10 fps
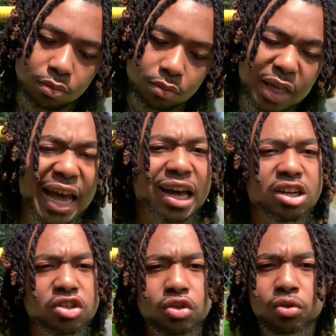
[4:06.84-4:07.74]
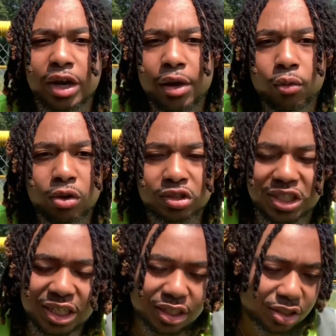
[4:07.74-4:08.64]
your attitude at work
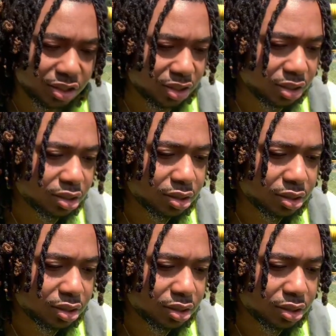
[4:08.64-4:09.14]
changes.